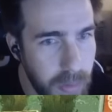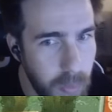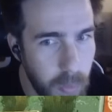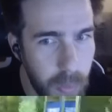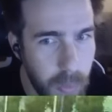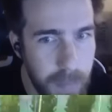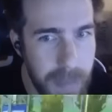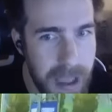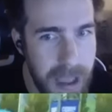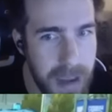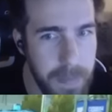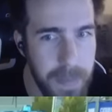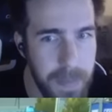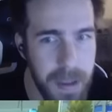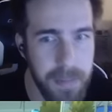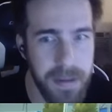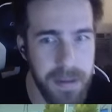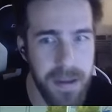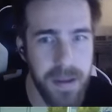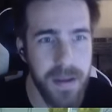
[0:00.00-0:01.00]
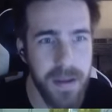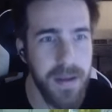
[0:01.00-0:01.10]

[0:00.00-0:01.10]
We're back, baby.